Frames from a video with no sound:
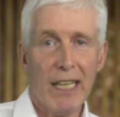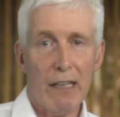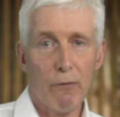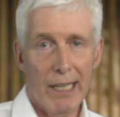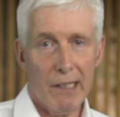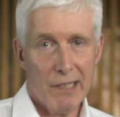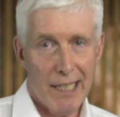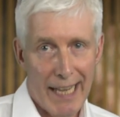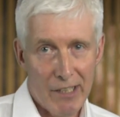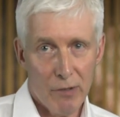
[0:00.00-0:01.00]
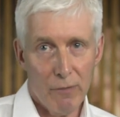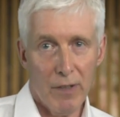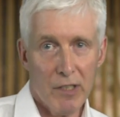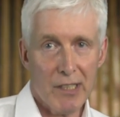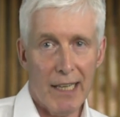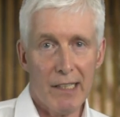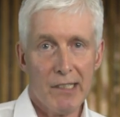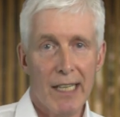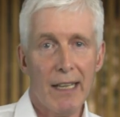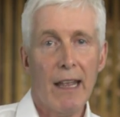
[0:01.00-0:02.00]
and reconciliation
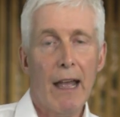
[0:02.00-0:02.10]
functionality